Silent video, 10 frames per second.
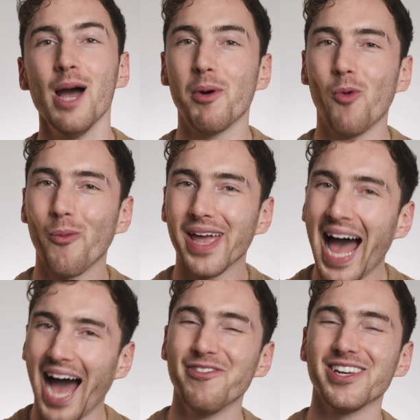but what we
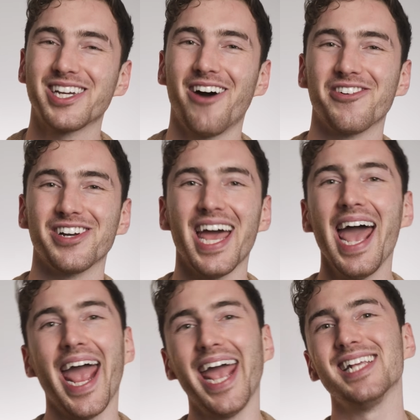haven't covered
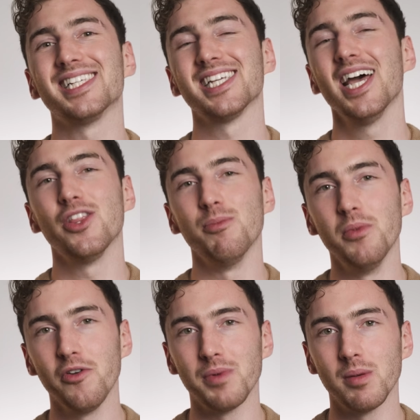is the
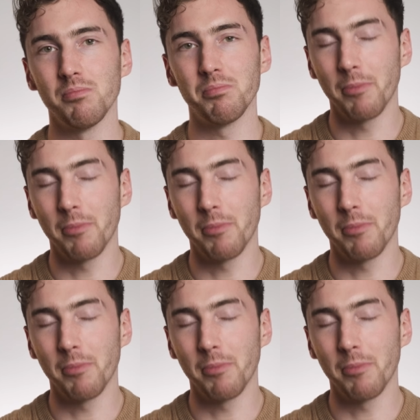movement.